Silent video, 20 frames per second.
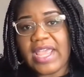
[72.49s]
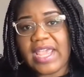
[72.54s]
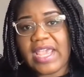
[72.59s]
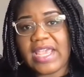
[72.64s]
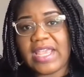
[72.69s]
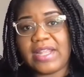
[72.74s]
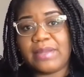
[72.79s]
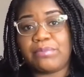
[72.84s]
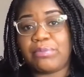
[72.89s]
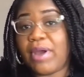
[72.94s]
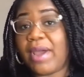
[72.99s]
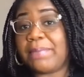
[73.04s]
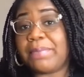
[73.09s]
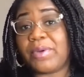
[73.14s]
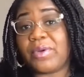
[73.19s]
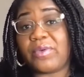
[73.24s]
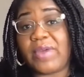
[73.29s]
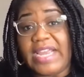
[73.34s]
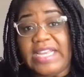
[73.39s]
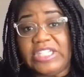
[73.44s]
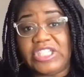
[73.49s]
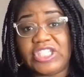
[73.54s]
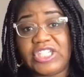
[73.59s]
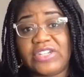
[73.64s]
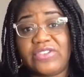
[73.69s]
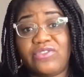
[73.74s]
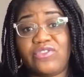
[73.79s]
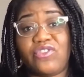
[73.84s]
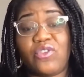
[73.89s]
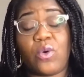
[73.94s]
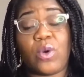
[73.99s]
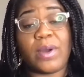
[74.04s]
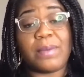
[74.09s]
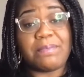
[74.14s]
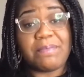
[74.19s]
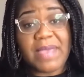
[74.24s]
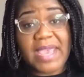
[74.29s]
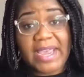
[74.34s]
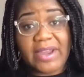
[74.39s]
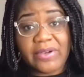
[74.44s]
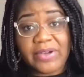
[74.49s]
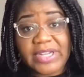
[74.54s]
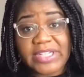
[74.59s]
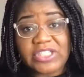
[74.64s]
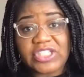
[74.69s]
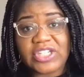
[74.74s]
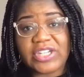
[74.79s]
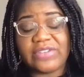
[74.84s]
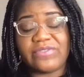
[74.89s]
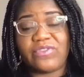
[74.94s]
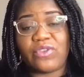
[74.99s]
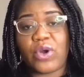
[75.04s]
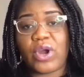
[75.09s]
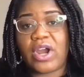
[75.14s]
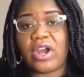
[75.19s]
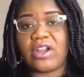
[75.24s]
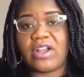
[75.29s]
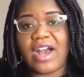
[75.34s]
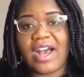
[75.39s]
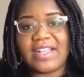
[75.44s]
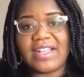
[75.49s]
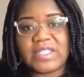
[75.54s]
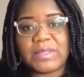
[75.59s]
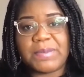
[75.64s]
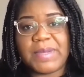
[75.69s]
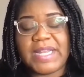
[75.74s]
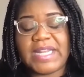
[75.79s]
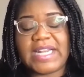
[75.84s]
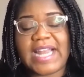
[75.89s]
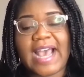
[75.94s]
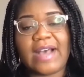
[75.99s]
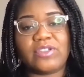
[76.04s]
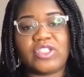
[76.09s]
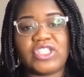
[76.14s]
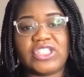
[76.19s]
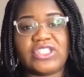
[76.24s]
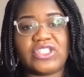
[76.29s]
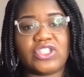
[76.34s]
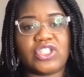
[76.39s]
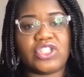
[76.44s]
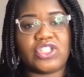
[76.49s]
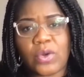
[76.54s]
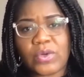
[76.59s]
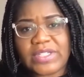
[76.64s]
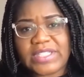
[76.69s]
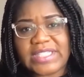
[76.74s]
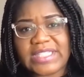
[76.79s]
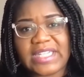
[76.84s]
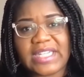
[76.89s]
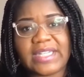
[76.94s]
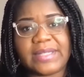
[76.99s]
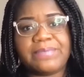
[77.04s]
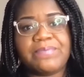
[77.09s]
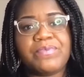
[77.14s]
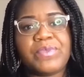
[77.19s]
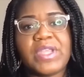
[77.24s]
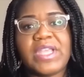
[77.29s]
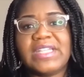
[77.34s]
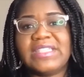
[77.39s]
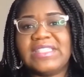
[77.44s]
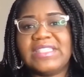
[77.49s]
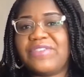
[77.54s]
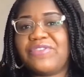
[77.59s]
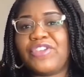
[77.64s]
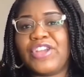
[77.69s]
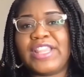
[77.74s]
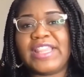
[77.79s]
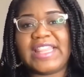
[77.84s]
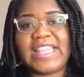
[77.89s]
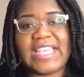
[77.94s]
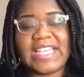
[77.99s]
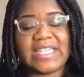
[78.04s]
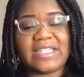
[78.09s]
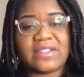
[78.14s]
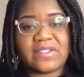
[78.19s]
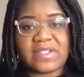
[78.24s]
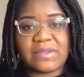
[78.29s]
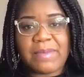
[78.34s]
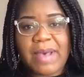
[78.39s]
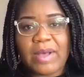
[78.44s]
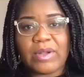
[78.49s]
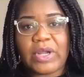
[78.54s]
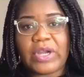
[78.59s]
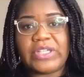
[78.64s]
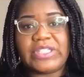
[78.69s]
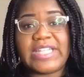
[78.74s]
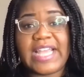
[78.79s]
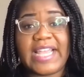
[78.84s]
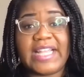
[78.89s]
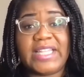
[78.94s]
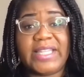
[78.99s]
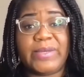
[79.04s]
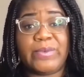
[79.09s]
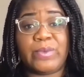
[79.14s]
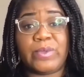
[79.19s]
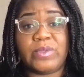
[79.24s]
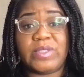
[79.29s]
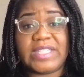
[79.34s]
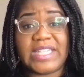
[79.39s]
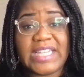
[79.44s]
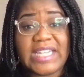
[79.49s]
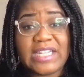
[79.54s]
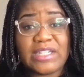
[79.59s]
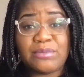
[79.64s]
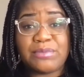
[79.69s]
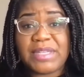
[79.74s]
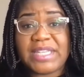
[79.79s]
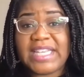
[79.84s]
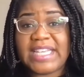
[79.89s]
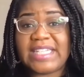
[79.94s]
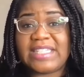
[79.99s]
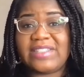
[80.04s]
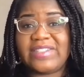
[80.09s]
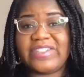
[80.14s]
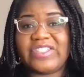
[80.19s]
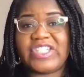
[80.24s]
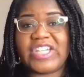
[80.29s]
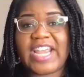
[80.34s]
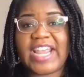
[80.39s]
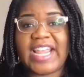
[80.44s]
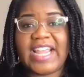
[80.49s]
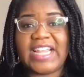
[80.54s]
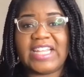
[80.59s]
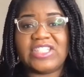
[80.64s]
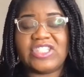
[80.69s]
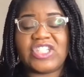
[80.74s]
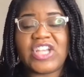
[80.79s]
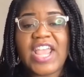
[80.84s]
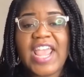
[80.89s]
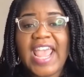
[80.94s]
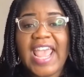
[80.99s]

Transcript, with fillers: in preparation for marriage and for her husband, and how she's noticing different things about her daily routine begin to change.